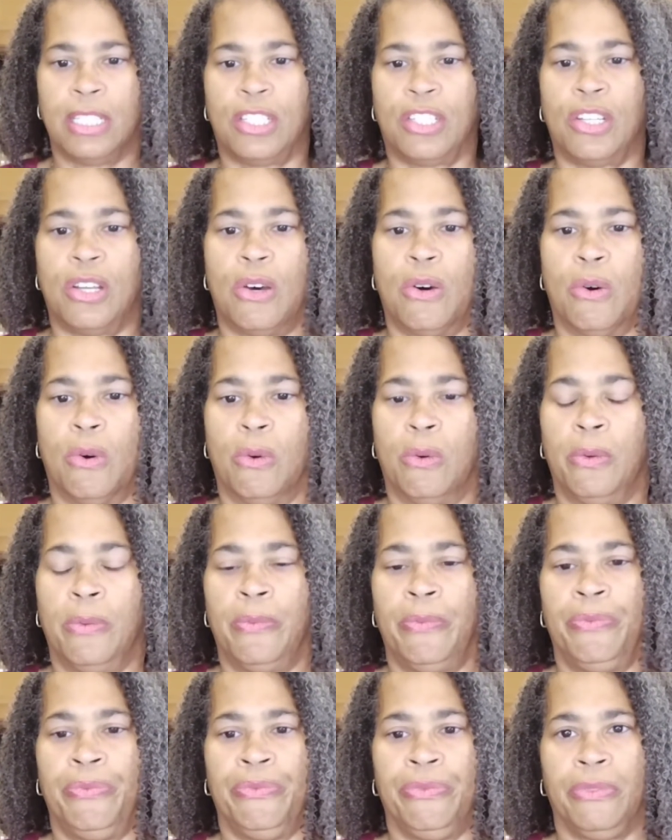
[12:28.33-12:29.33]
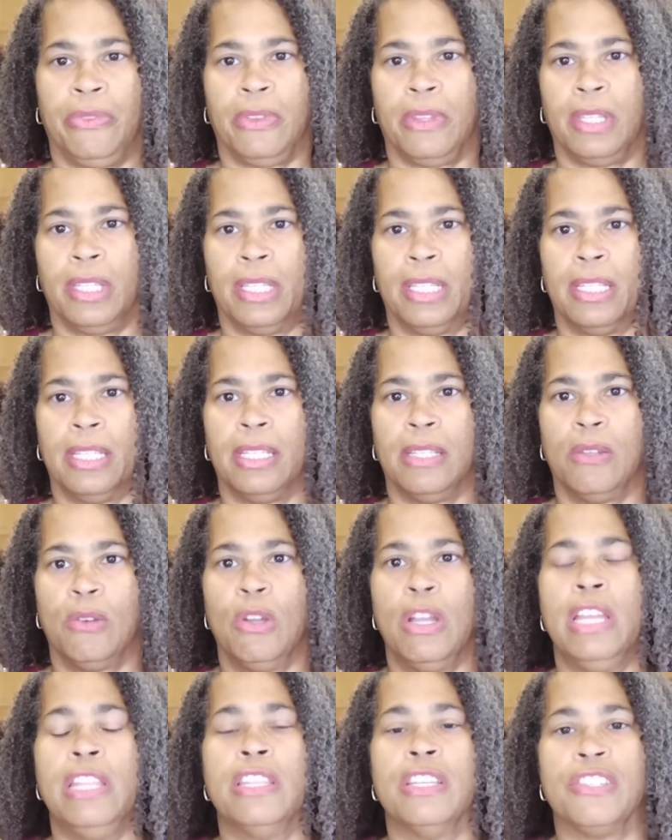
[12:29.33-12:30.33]
So
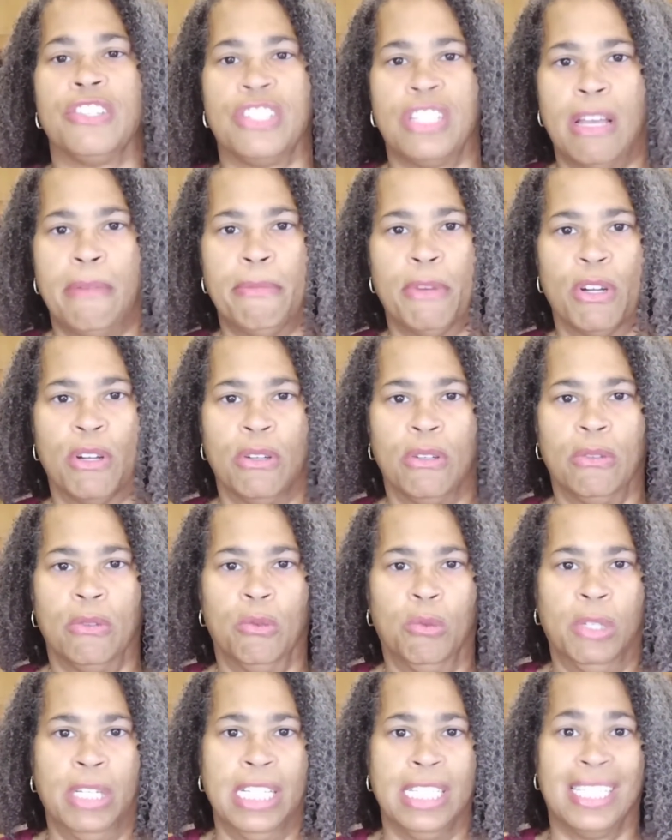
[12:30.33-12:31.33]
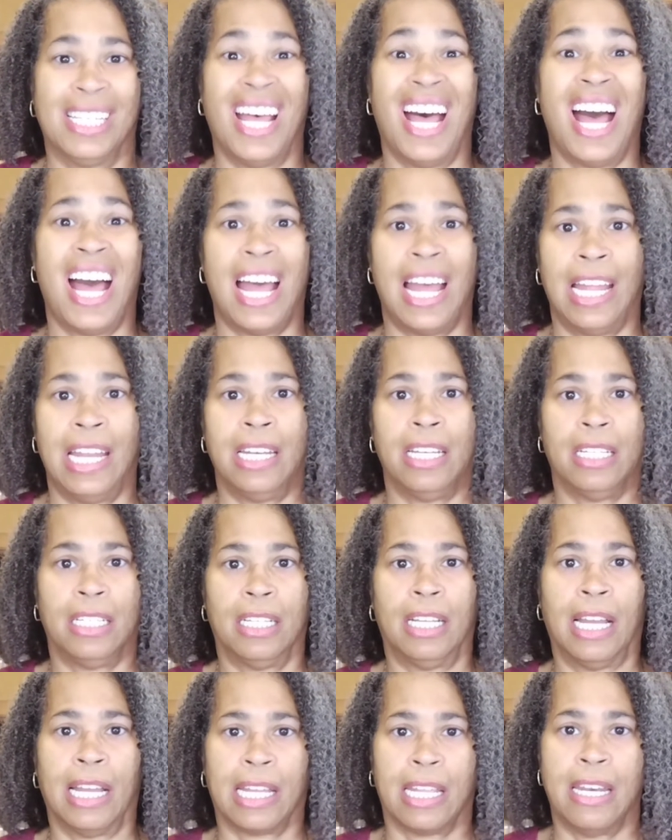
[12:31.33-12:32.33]
in the summer when it's hot,
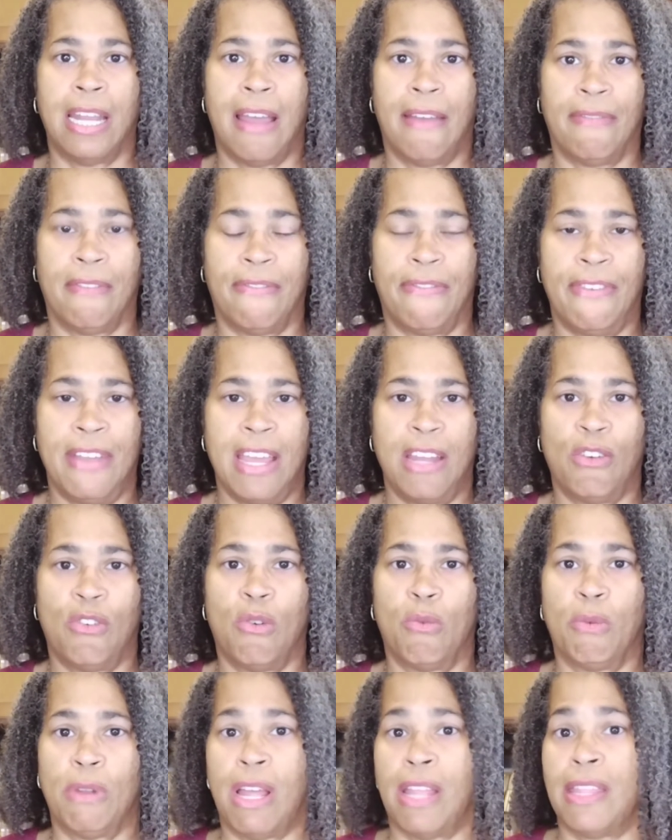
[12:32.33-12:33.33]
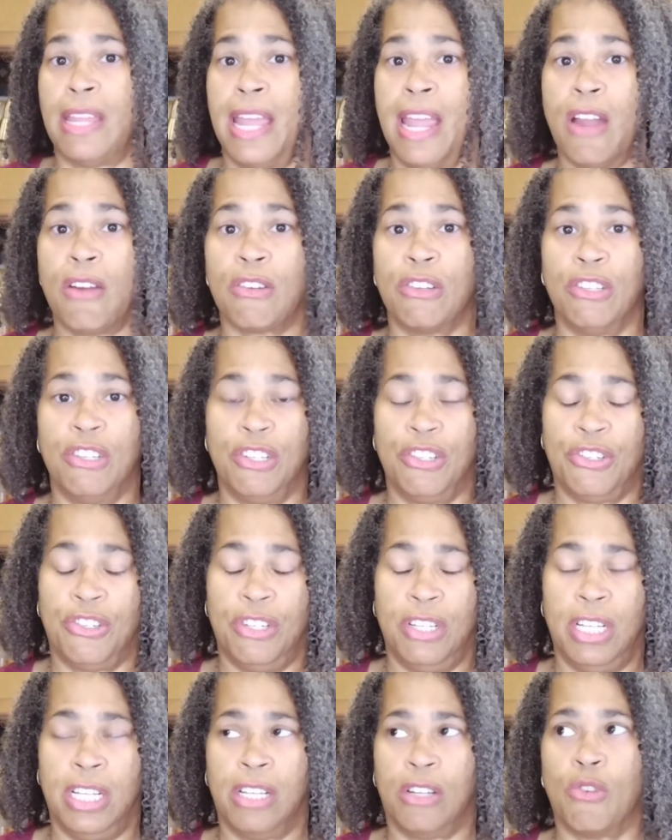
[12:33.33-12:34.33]
I can have the fan on without the air
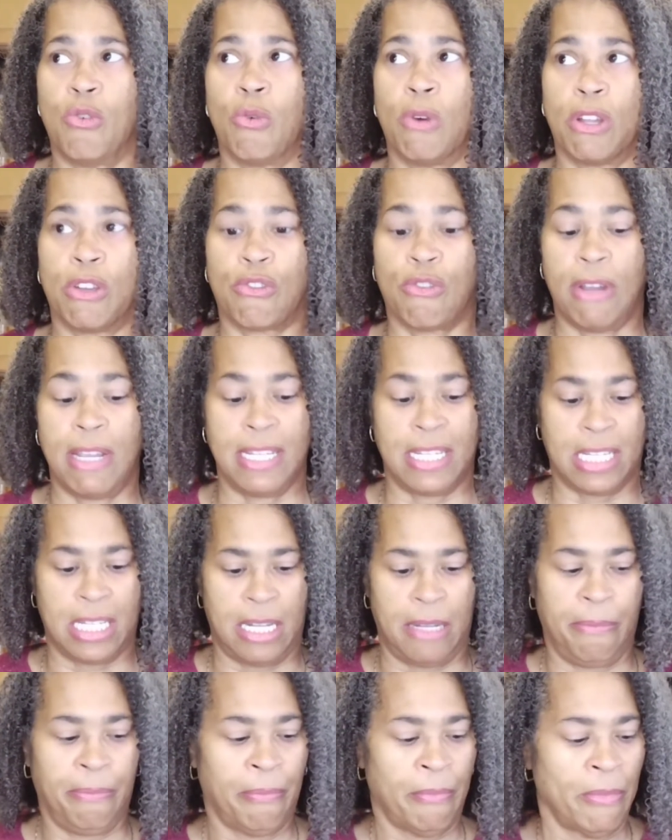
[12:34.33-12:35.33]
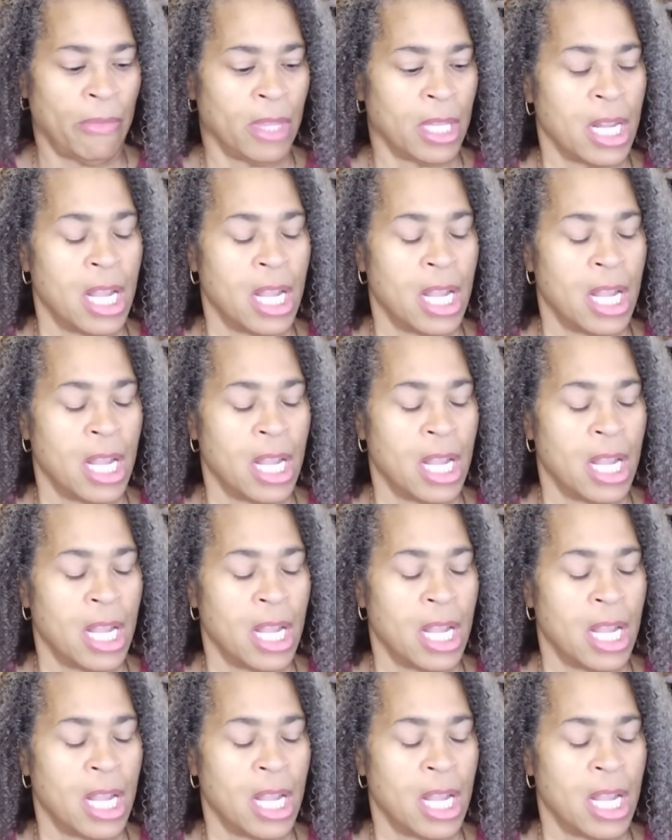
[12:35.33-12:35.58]
conditioning going crazy.